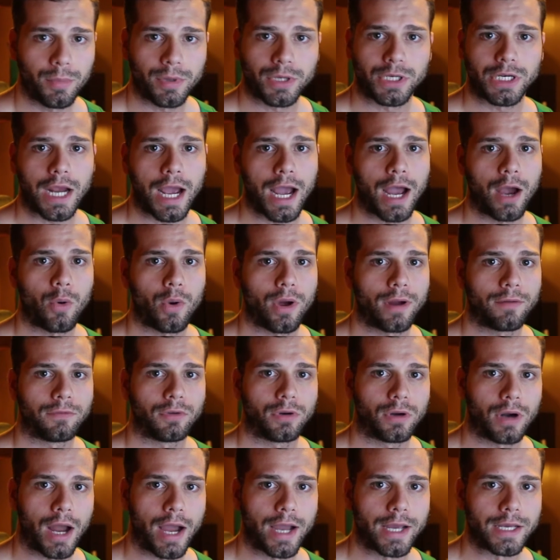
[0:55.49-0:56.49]
much
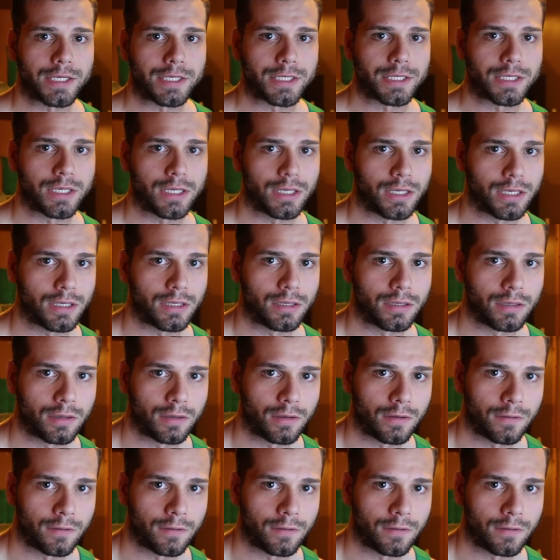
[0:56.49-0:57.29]
however I see